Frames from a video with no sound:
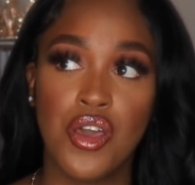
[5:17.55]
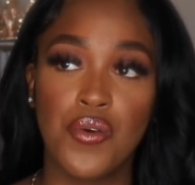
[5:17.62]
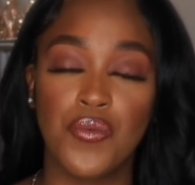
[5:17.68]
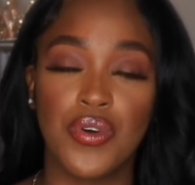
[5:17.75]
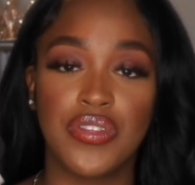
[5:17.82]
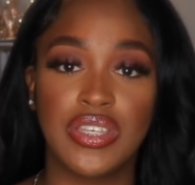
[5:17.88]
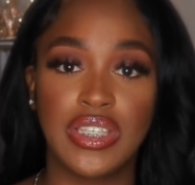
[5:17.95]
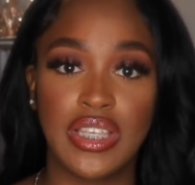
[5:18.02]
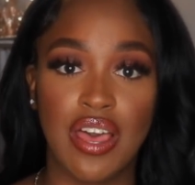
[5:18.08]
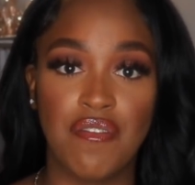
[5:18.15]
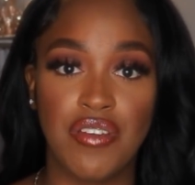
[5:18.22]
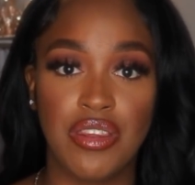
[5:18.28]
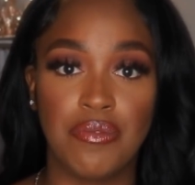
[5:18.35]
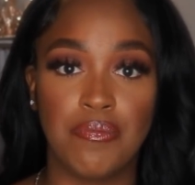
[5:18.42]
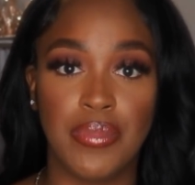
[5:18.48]
with
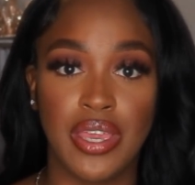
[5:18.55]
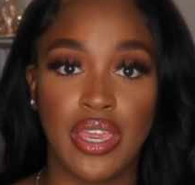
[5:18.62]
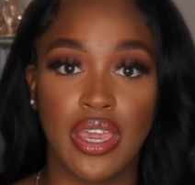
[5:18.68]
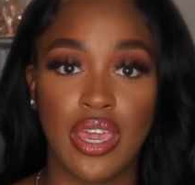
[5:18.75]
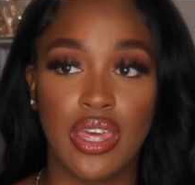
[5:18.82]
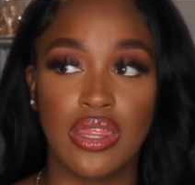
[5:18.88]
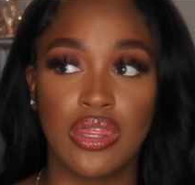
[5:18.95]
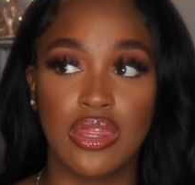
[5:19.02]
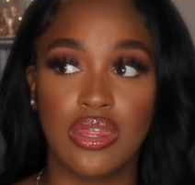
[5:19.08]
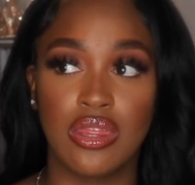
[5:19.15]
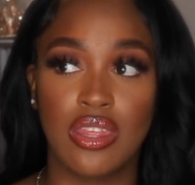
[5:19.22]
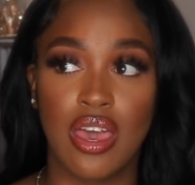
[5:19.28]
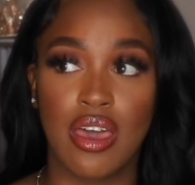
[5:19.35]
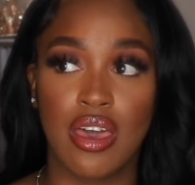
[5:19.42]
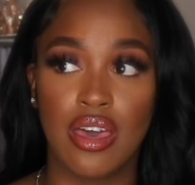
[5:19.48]
7 being
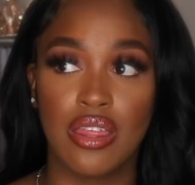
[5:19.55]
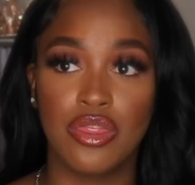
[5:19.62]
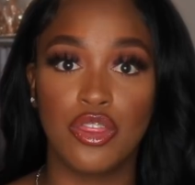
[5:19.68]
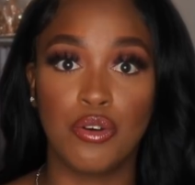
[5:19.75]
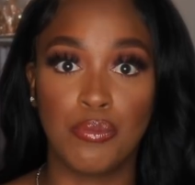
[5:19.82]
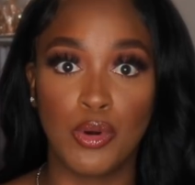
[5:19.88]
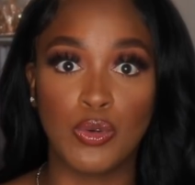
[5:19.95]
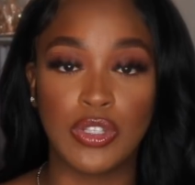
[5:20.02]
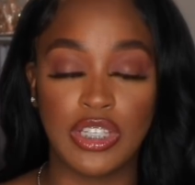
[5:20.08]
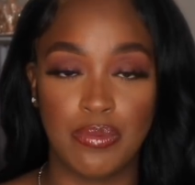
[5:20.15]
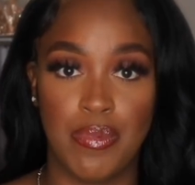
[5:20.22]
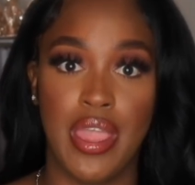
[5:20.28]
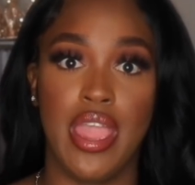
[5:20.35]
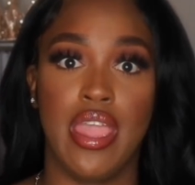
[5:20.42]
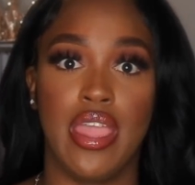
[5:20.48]
the most
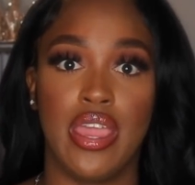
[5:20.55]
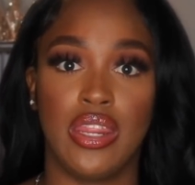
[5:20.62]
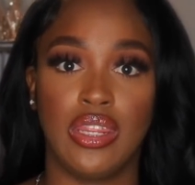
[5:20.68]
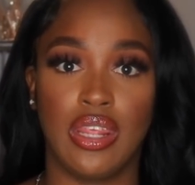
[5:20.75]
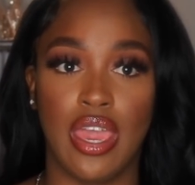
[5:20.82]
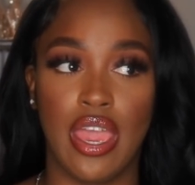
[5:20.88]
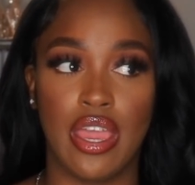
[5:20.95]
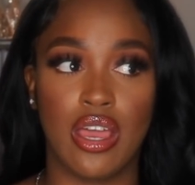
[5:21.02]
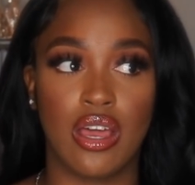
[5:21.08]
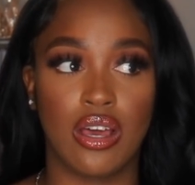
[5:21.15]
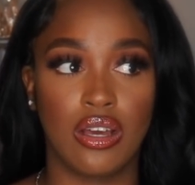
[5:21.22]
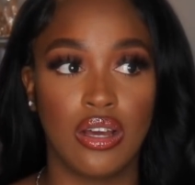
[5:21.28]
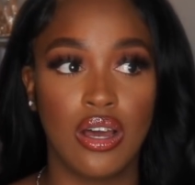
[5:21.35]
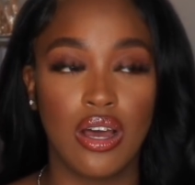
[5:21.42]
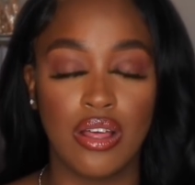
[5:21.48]
pain, like
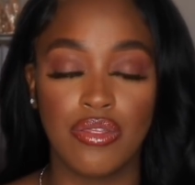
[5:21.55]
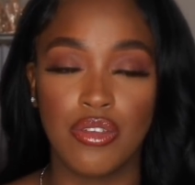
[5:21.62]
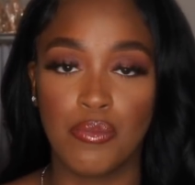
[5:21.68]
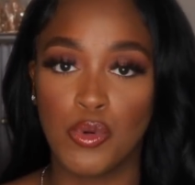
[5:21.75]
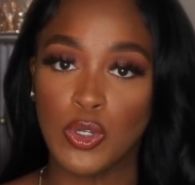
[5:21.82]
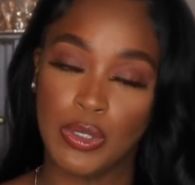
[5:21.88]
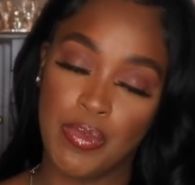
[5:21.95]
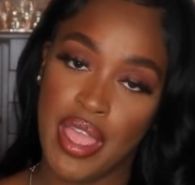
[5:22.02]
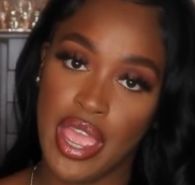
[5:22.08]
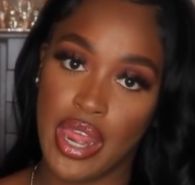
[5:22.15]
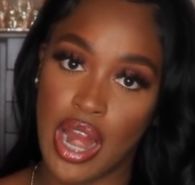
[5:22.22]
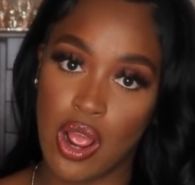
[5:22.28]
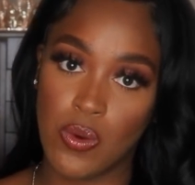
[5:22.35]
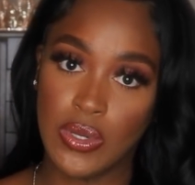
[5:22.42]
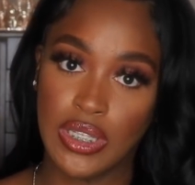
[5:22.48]
the most pain
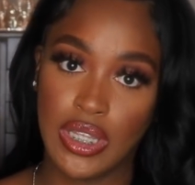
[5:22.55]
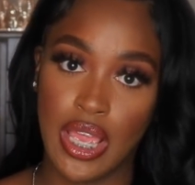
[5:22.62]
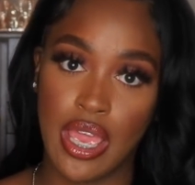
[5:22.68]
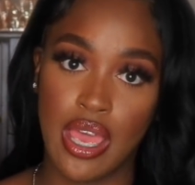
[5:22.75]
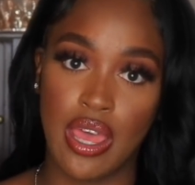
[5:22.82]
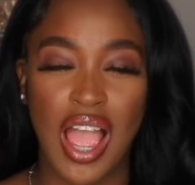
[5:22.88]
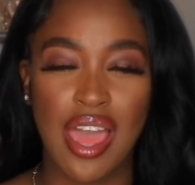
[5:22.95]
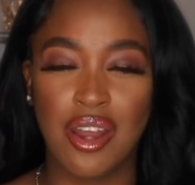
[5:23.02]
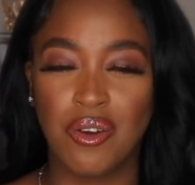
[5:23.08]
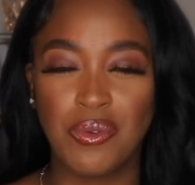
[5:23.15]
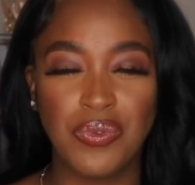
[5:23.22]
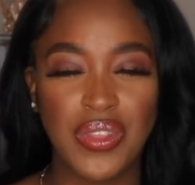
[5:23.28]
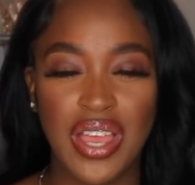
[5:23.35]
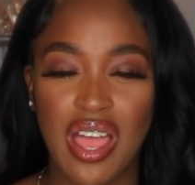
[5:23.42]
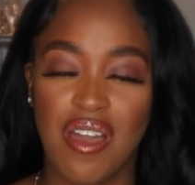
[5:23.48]
I was in. I
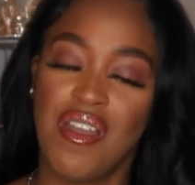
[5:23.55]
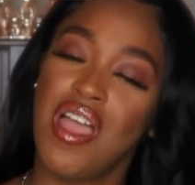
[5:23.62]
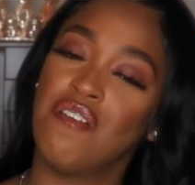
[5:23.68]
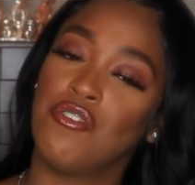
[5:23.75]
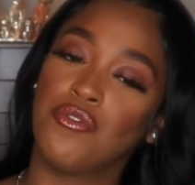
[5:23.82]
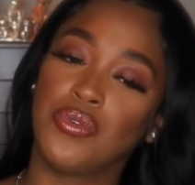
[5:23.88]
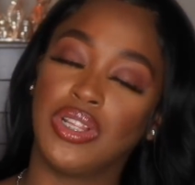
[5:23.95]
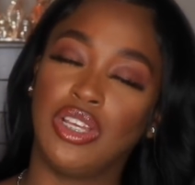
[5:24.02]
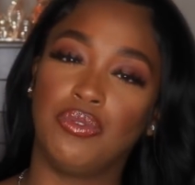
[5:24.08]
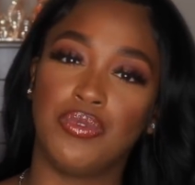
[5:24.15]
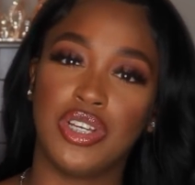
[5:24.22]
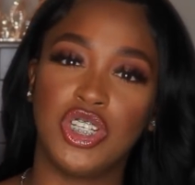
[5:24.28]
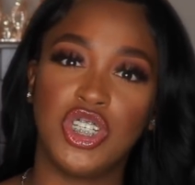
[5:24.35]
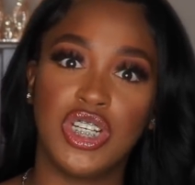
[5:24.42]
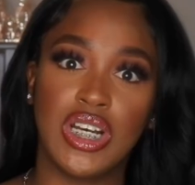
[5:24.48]
don't think I ever really
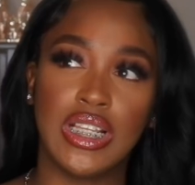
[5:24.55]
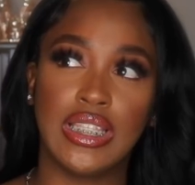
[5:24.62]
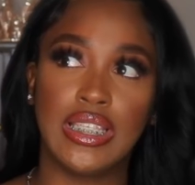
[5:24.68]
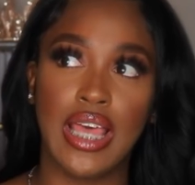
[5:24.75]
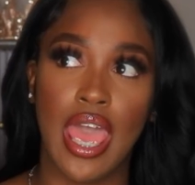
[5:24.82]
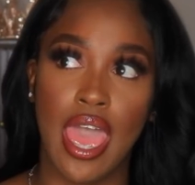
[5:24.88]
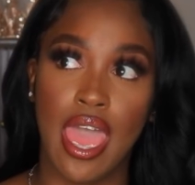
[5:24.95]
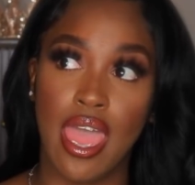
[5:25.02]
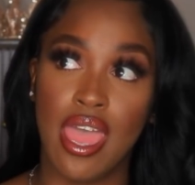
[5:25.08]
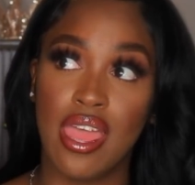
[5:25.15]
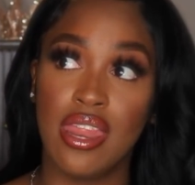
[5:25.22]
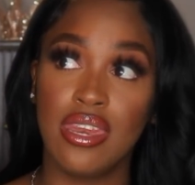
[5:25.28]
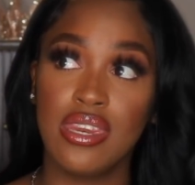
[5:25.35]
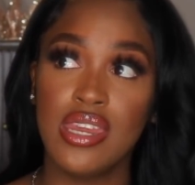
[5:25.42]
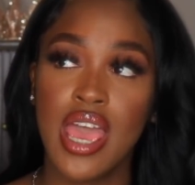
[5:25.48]
reached a
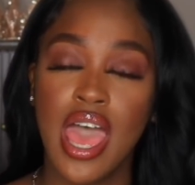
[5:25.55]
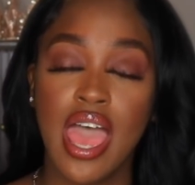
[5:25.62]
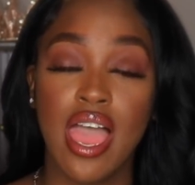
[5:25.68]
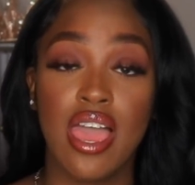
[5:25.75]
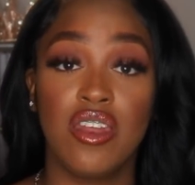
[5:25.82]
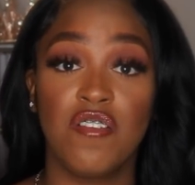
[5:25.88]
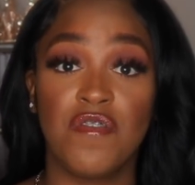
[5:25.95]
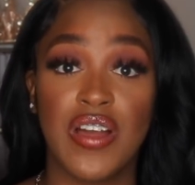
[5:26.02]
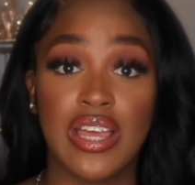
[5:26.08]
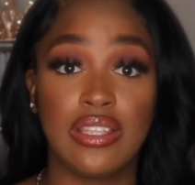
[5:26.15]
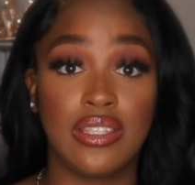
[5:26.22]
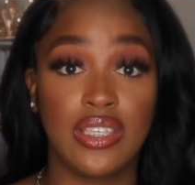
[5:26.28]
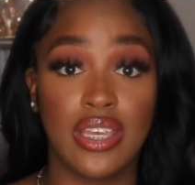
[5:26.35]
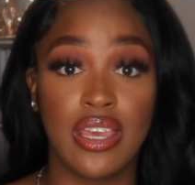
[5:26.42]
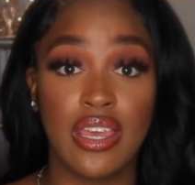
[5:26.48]
10, and if I
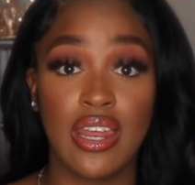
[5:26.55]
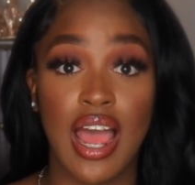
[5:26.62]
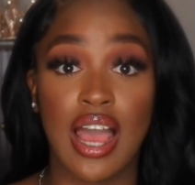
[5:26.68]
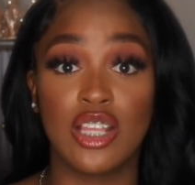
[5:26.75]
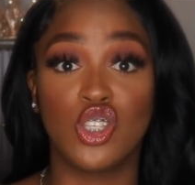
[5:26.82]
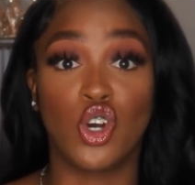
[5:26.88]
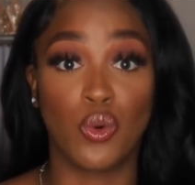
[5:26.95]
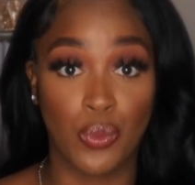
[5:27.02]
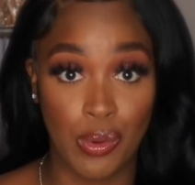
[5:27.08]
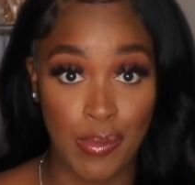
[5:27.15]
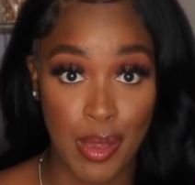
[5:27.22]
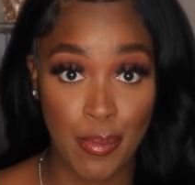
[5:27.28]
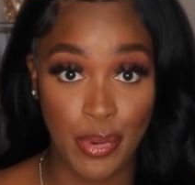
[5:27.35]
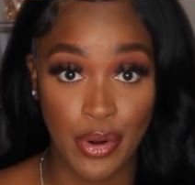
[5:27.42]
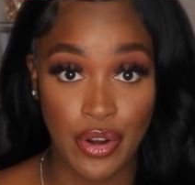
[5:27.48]
did, I don't
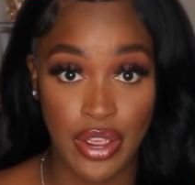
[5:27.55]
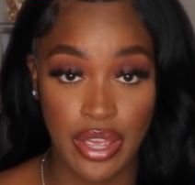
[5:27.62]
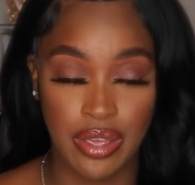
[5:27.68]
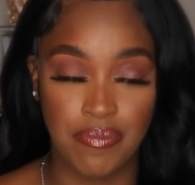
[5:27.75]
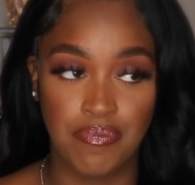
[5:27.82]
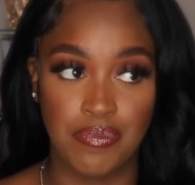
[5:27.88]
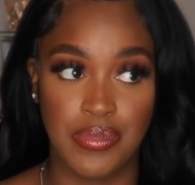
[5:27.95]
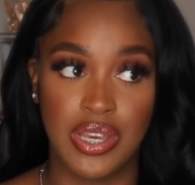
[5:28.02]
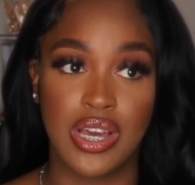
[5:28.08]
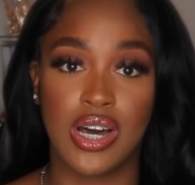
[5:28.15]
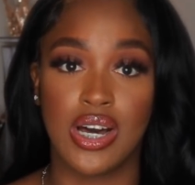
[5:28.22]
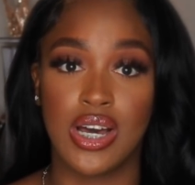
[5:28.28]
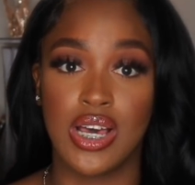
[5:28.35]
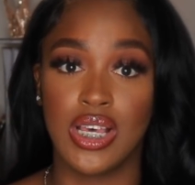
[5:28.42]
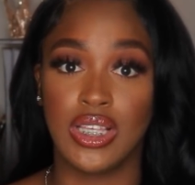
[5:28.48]
remember it,
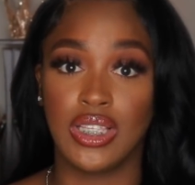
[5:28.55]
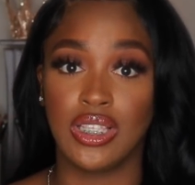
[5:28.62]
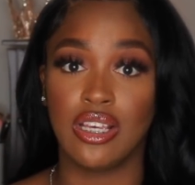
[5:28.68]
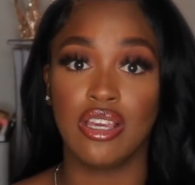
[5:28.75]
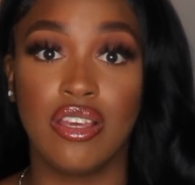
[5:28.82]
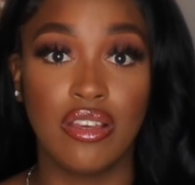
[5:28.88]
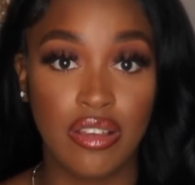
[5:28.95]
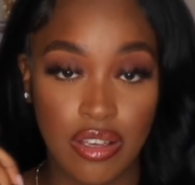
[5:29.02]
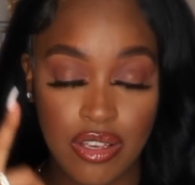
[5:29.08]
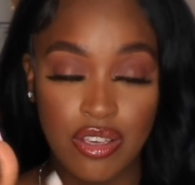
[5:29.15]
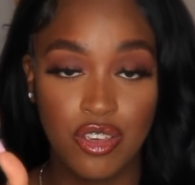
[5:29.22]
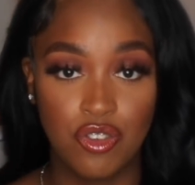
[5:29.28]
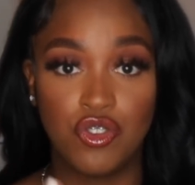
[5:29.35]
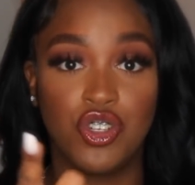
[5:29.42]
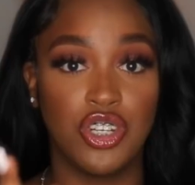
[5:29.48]
because
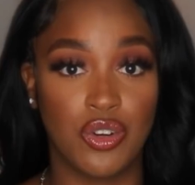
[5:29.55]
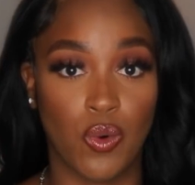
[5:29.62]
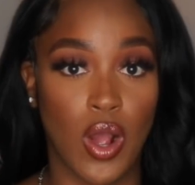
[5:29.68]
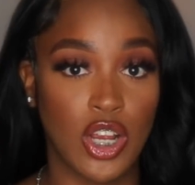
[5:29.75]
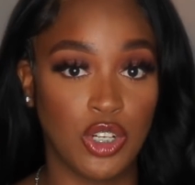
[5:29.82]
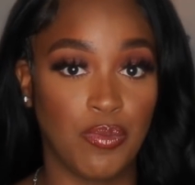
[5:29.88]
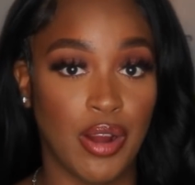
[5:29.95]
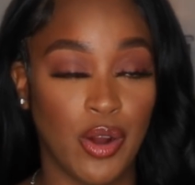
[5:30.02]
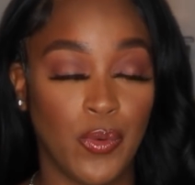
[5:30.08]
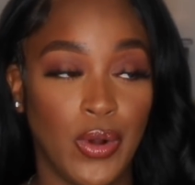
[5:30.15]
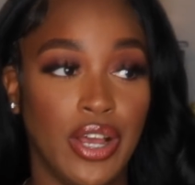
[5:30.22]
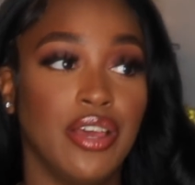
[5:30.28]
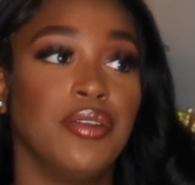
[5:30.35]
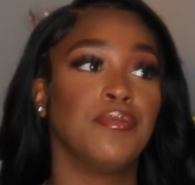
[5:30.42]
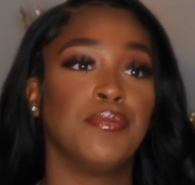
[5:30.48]
you should have watched part
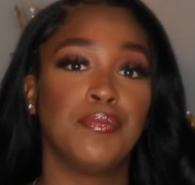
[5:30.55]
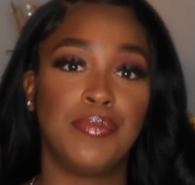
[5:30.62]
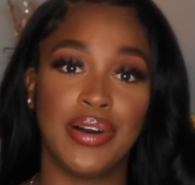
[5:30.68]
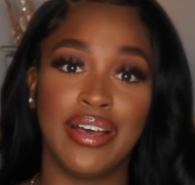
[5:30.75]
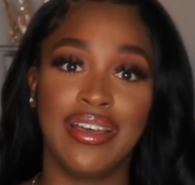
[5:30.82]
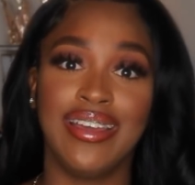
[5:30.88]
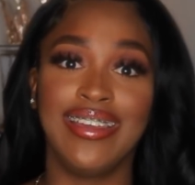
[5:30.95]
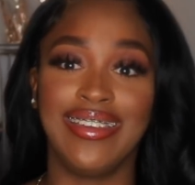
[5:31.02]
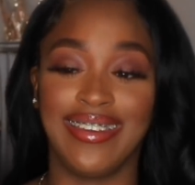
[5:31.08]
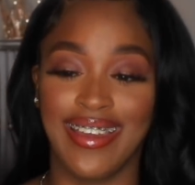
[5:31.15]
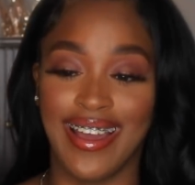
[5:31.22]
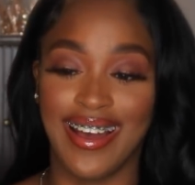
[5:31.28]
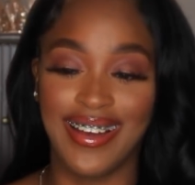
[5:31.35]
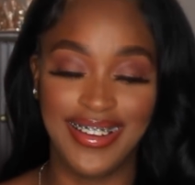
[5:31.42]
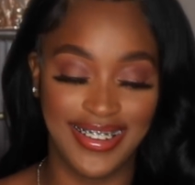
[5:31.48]
1. But
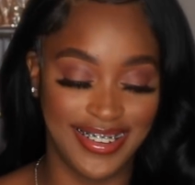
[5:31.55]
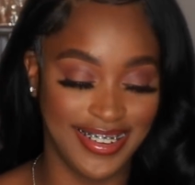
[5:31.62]
yeah,